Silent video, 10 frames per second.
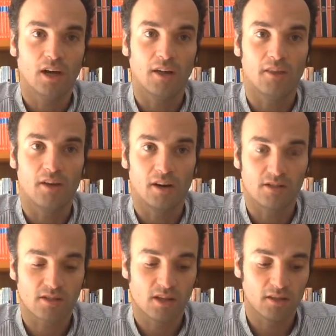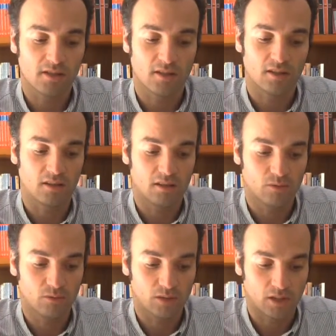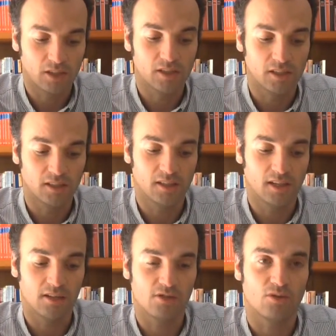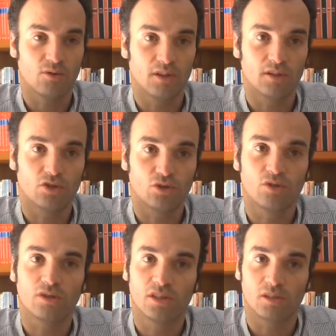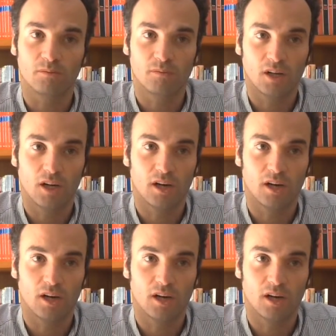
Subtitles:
and there are studies that clearly indicate so that the short-term